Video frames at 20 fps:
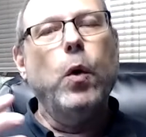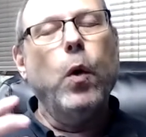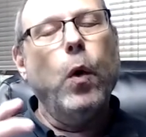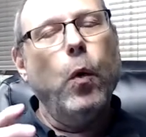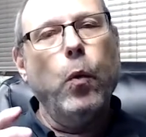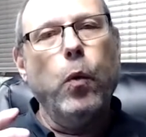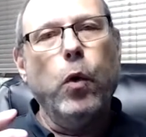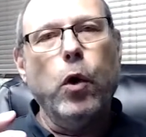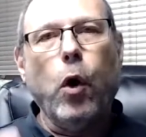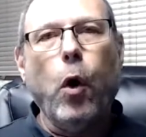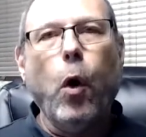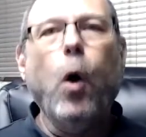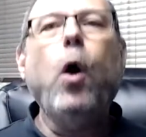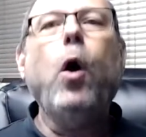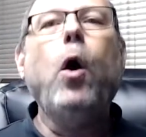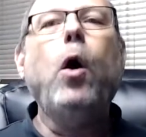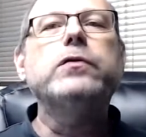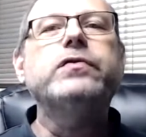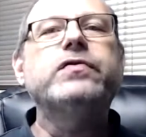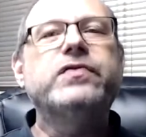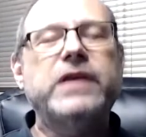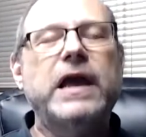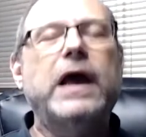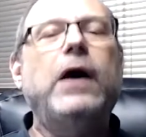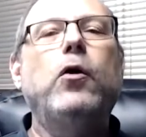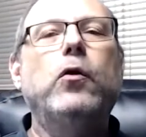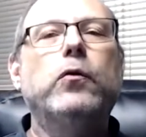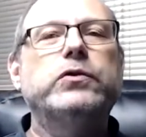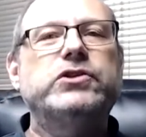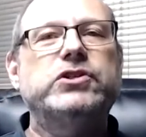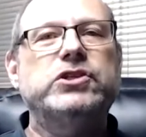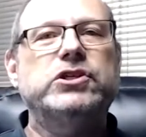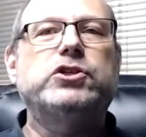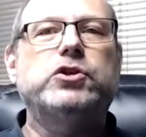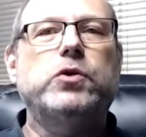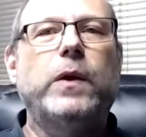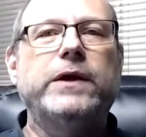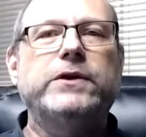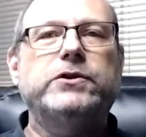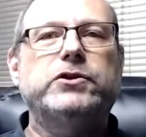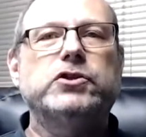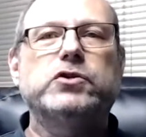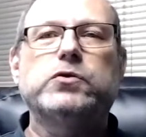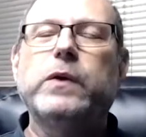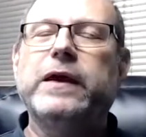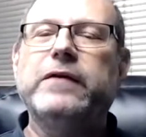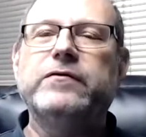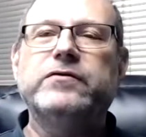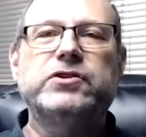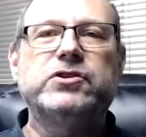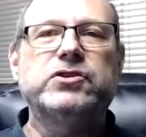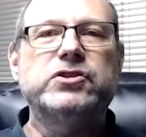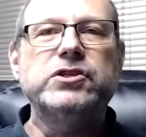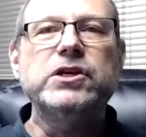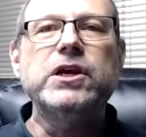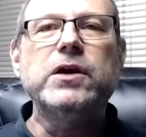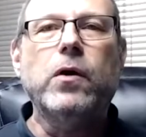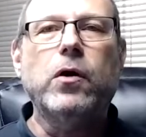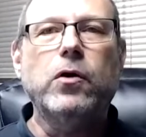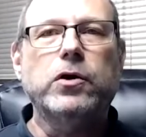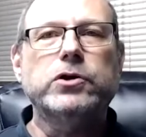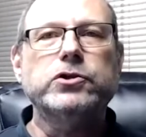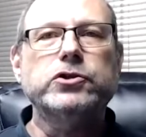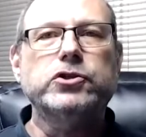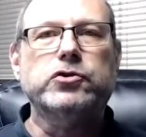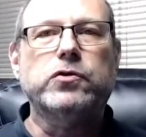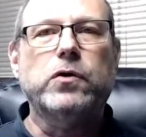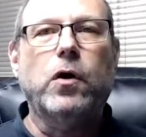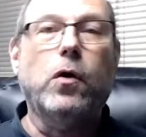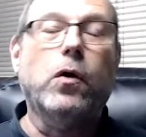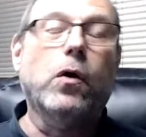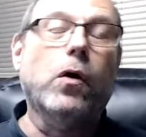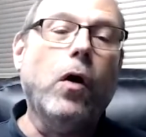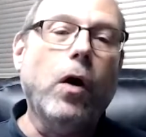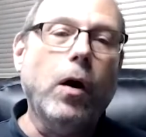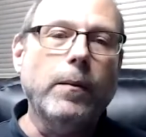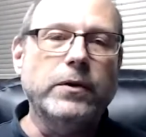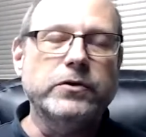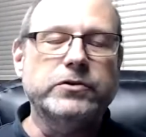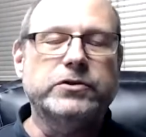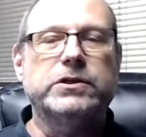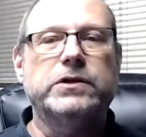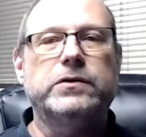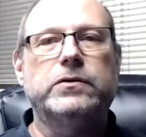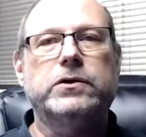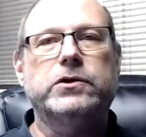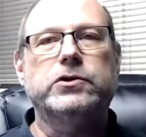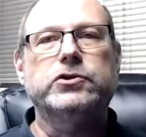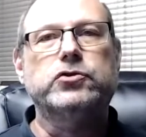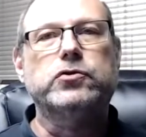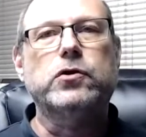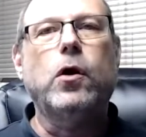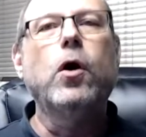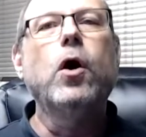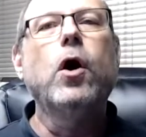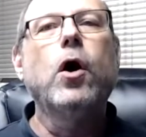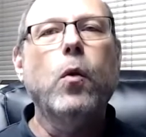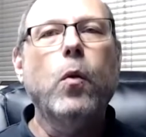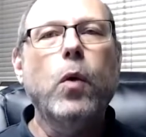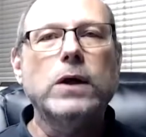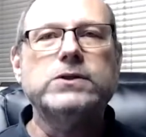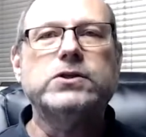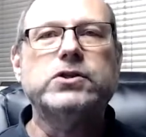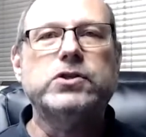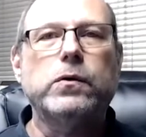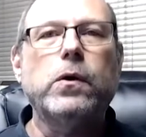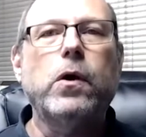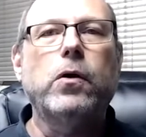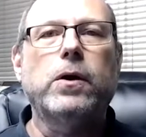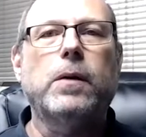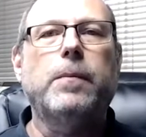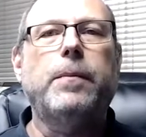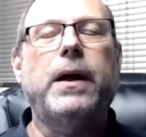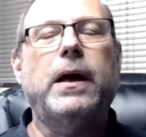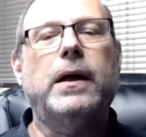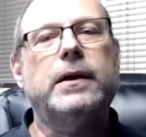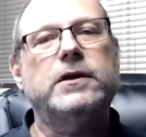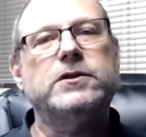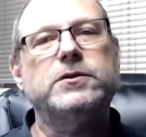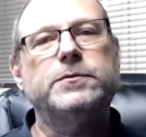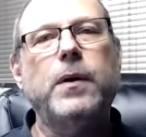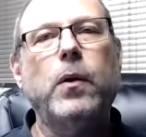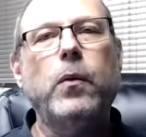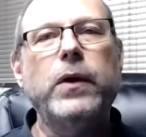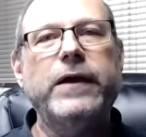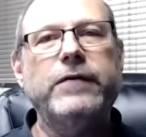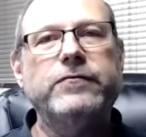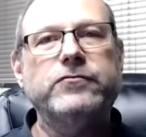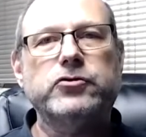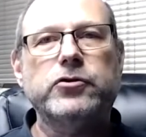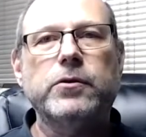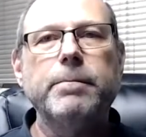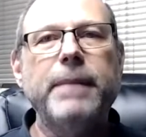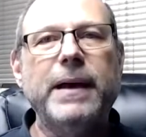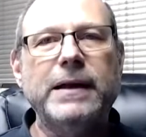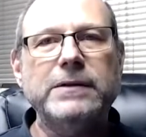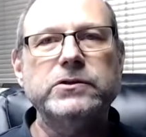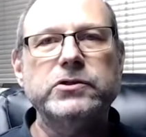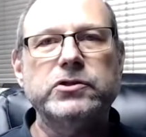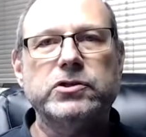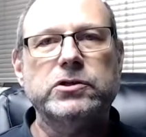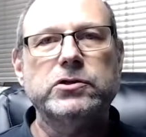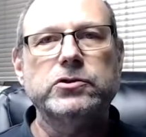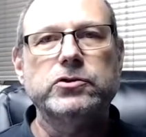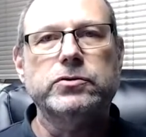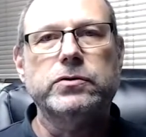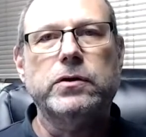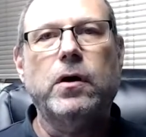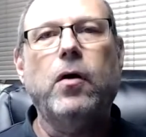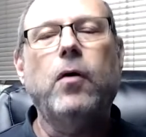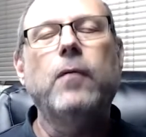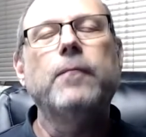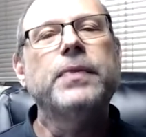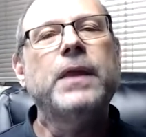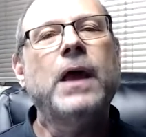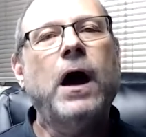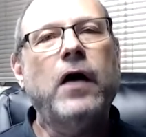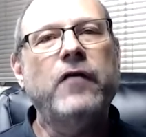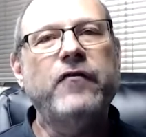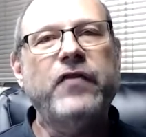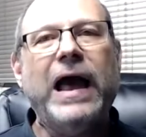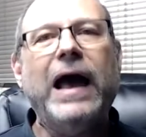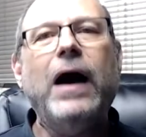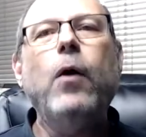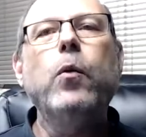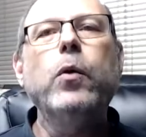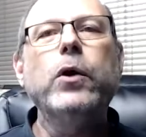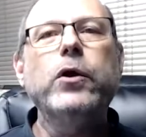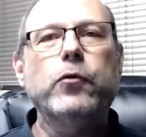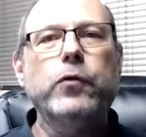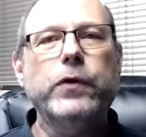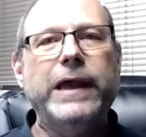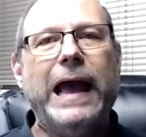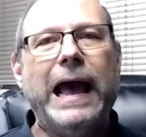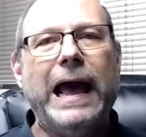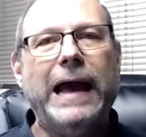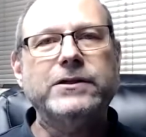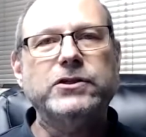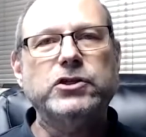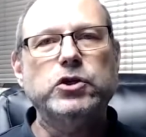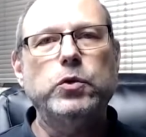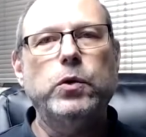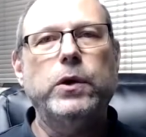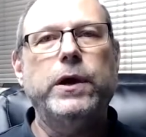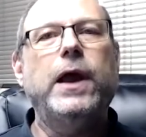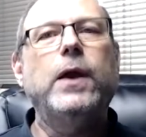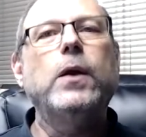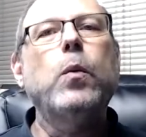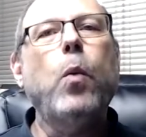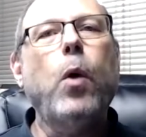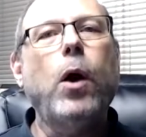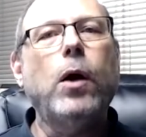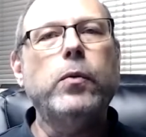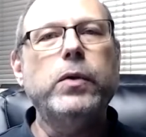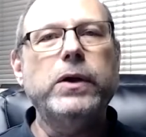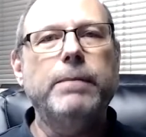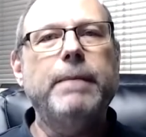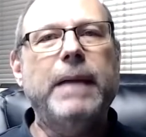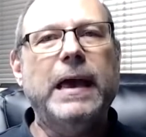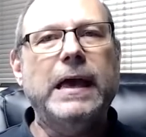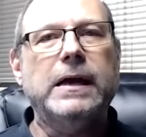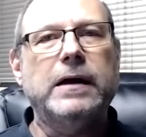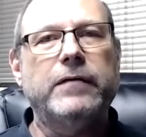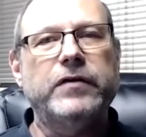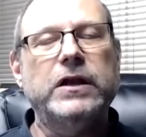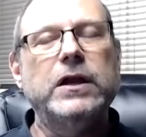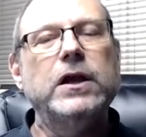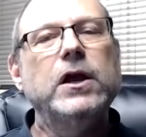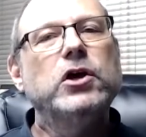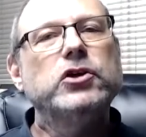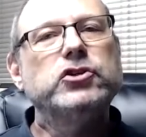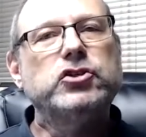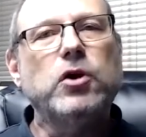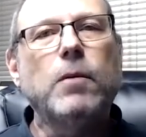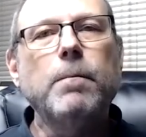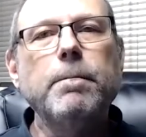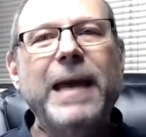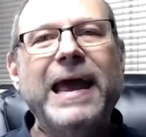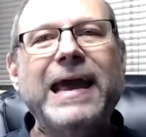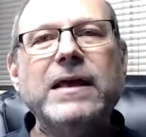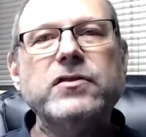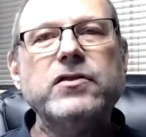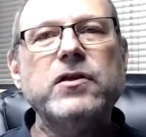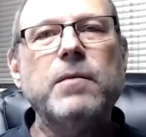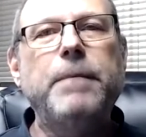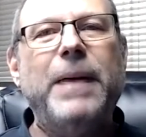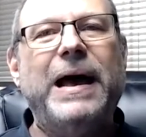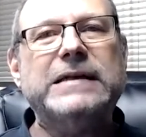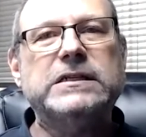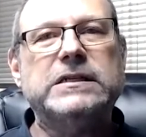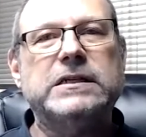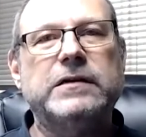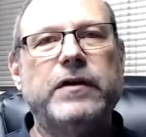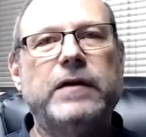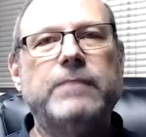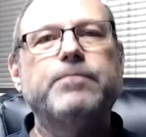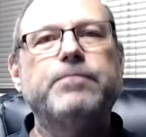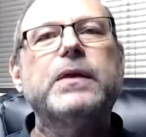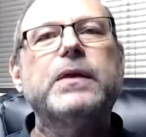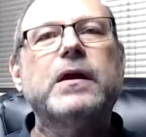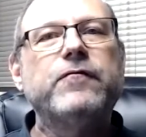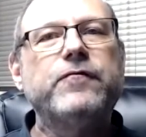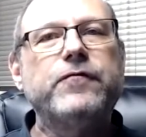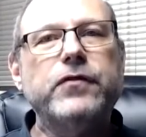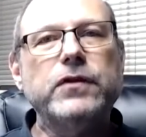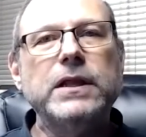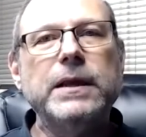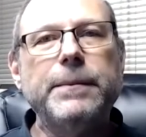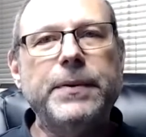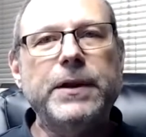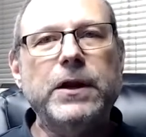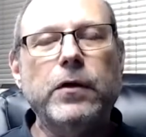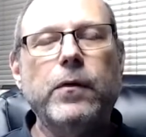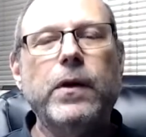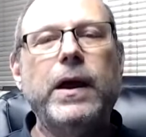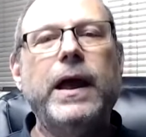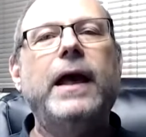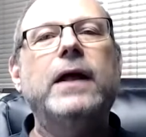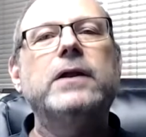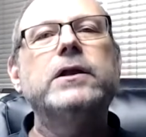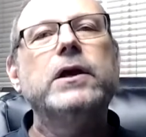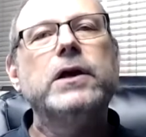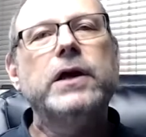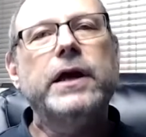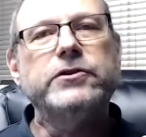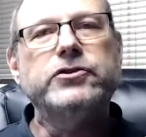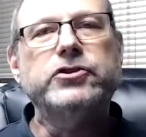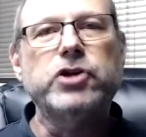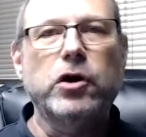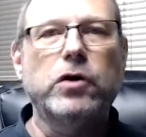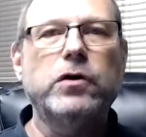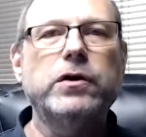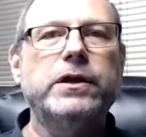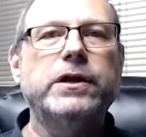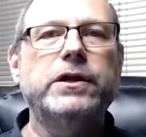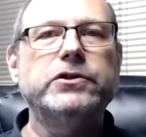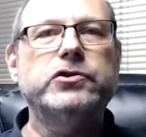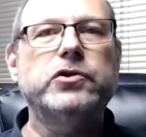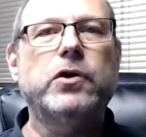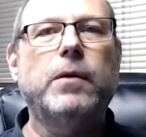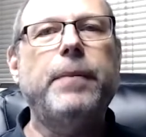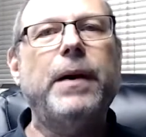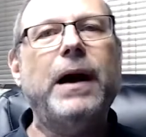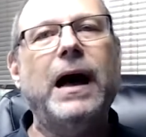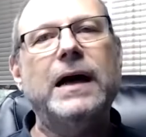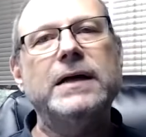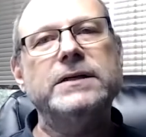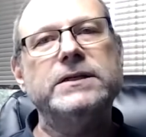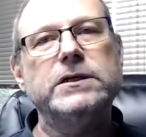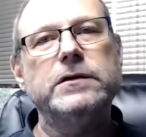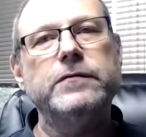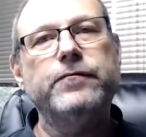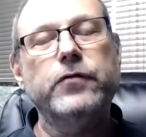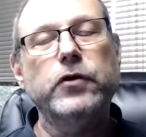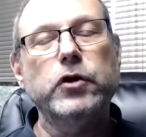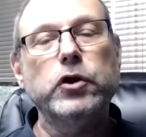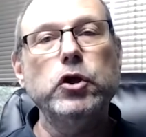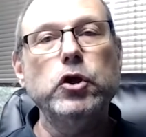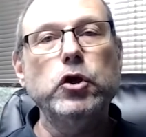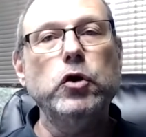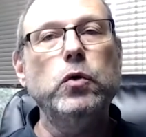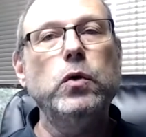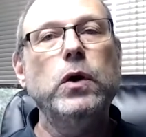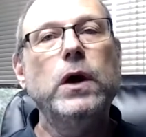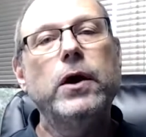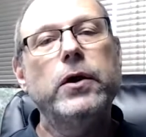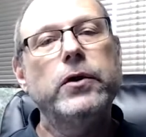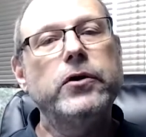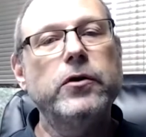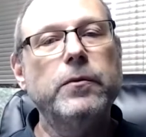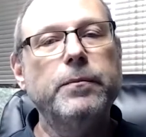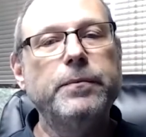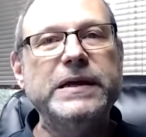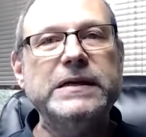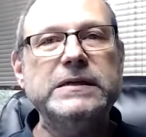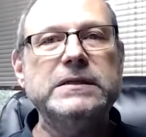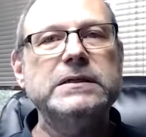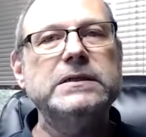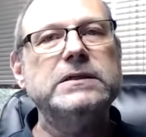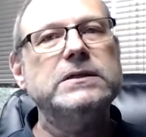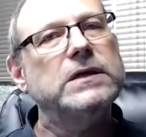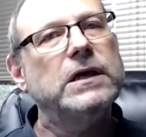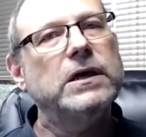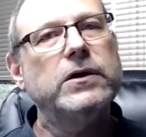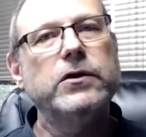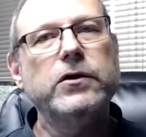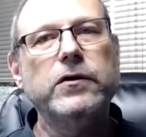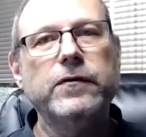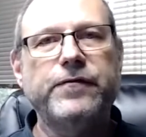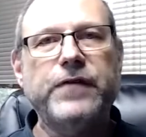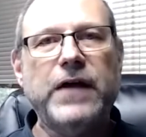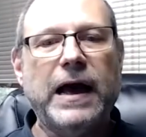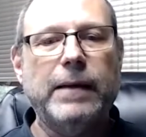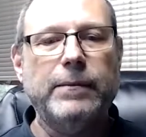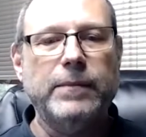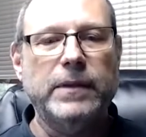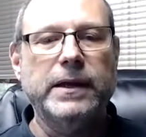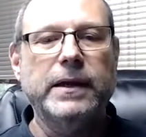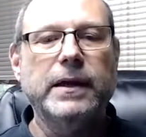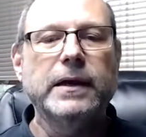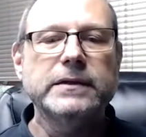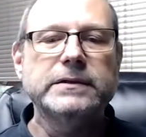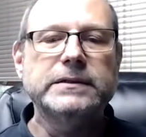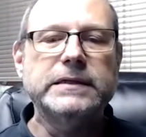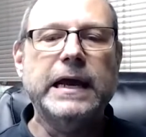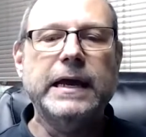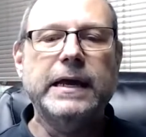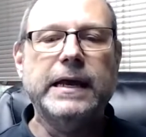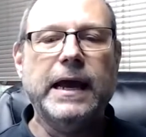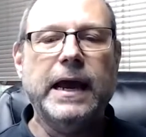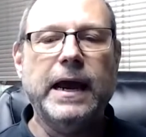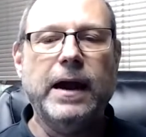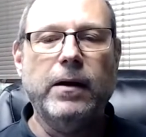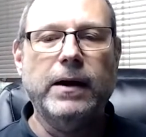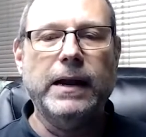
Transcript: we're all dealt with situations. We have zero control, or almost zero control, what's thrown upon us, but we have tremendous control of how we react to it and what we make of it. So make the best of it. Flip it around and turn it into a positive for you, your business, your family. Take care and